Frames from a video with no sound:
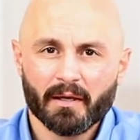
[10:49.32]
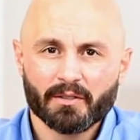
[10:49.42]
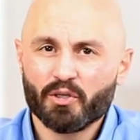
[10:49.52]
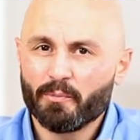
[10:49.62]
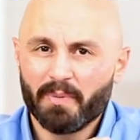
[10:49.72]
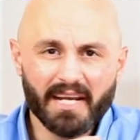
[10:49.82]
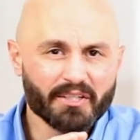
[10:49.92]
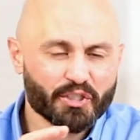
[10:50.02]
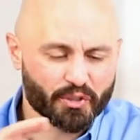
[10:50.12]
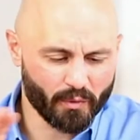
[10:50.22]
to be
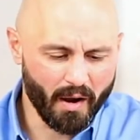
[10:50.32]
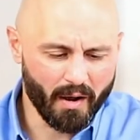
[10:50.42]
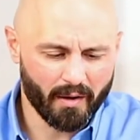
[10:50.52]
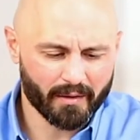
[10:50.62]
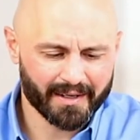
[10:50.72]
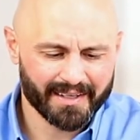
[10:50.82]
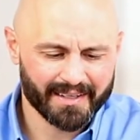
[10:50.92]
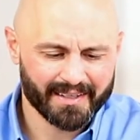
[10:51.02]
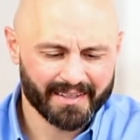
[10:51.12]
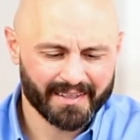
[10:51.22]
strong
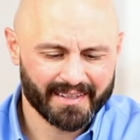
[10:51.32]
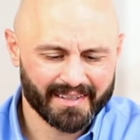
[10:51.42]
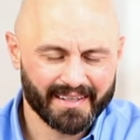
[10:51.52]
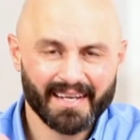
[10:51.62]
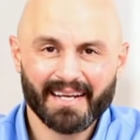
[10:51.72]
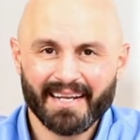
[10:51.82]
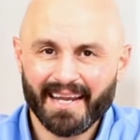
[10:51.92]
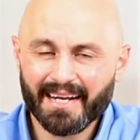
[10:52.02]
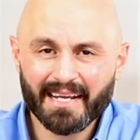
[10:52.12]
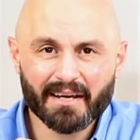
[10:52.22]
in
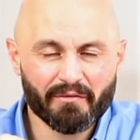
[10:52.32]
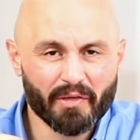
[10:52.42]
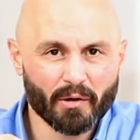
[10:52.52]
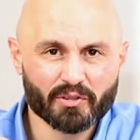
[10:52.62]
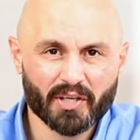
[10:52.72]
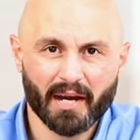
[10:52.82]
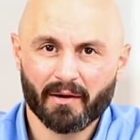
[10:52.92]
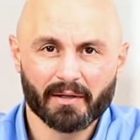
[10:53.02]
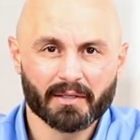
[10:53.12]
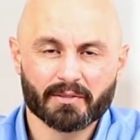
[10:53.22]
any of those
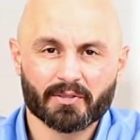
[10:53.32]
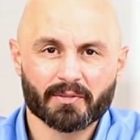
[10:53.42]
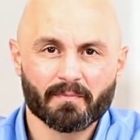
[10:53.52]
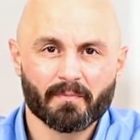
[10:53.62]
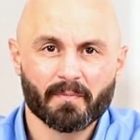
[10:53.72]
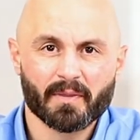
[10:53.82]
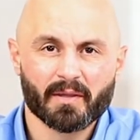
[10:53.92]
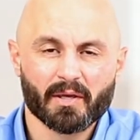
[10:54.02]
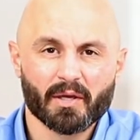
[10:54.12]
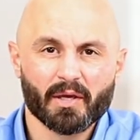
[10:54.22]
areas,
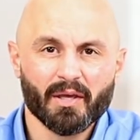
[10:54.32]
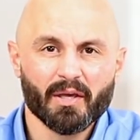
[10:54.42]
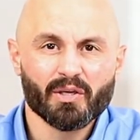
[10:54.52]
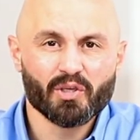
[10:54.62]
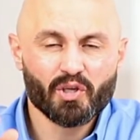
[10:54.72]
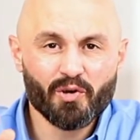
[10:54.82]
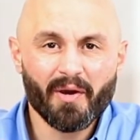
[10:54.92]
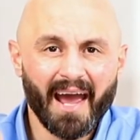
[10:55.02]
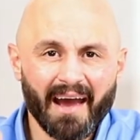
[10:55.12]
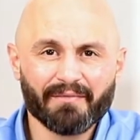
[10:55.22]
you
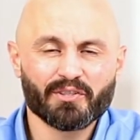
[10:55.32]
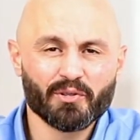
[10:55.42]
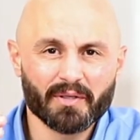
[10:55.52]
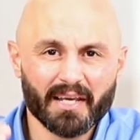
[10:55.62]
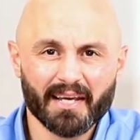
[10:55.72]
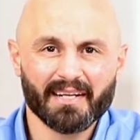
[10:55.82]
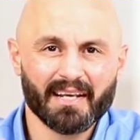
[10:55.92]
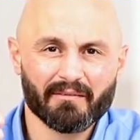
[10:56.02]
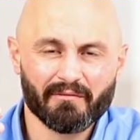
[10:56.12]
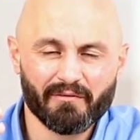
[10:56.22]
have to get
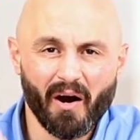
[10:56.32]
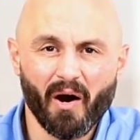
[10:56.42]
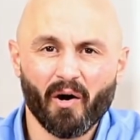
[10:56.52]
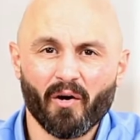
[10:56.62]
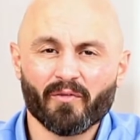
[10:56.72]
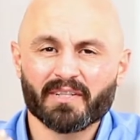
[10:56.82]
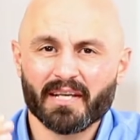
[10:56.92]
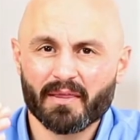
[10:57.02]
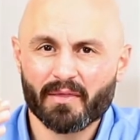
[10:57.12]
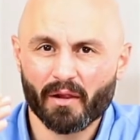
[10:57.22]
involved
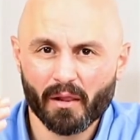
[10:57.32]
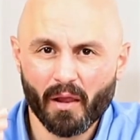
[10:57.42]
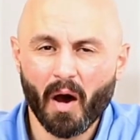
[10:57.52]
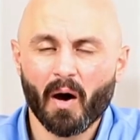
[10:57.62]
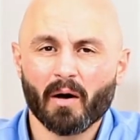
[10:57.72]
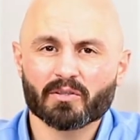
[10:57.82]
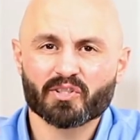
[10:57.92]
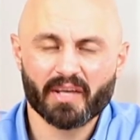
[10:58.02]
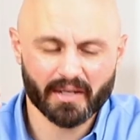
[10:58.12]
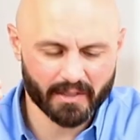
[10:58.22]
in the
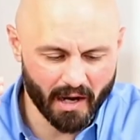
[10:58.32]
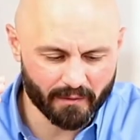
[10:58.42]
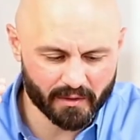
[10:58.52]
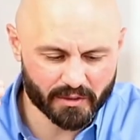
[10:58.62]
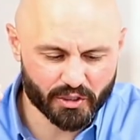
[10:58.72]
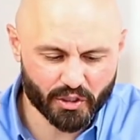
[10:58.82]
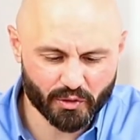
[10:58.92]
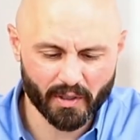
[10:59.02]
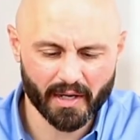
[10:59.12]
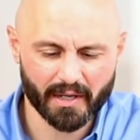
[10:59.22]
laws that govern
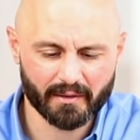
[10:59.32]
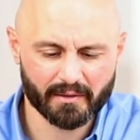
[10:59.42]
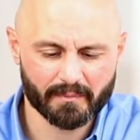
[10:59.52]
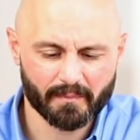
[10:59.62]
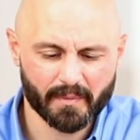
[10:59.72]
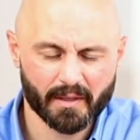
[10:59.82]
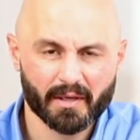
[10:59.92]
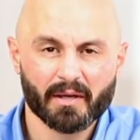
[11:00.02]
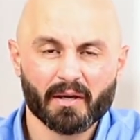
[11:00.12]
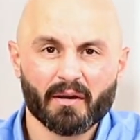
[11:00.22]
strength
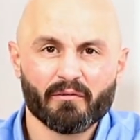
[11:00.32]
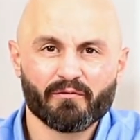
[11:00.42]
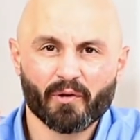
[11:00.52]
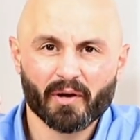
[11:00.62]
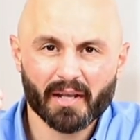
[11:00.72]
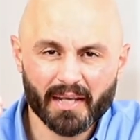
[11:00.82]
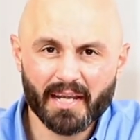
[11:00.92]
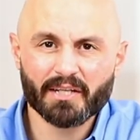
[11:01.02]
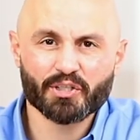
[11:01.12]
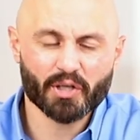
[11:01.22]
for
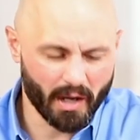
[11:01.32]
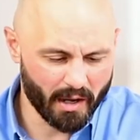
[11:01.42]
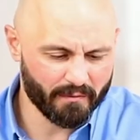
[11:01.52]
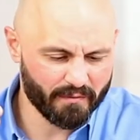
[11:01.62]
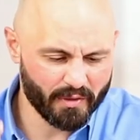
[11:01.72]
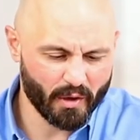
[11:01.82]
each of